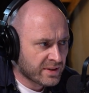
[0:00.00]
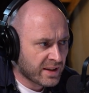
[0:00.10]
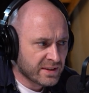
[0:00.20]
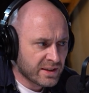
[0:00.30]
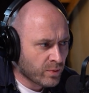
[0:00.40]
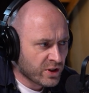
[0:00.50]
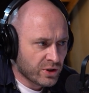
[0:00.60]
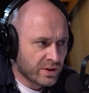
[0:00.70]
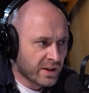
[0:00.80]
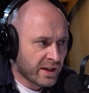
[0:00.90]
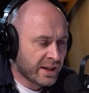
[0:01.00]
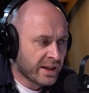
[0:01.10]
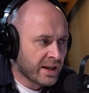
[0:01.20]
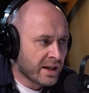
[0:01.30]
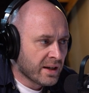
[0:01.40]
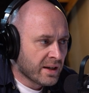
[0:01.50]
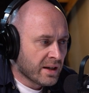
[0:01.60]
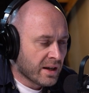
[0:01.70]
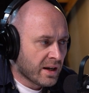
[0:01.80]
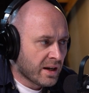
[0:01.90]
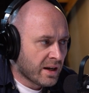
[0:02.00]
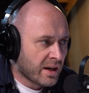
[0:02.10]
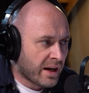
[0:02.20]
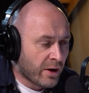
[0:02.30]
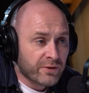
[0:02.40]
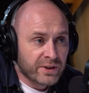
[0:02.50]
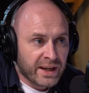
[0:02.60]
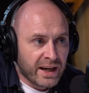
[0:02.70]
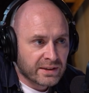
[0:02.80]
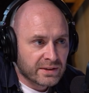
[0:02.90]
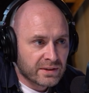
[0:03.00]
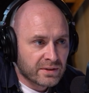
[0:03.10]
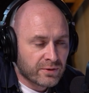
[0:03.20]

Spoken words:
That's the question I often get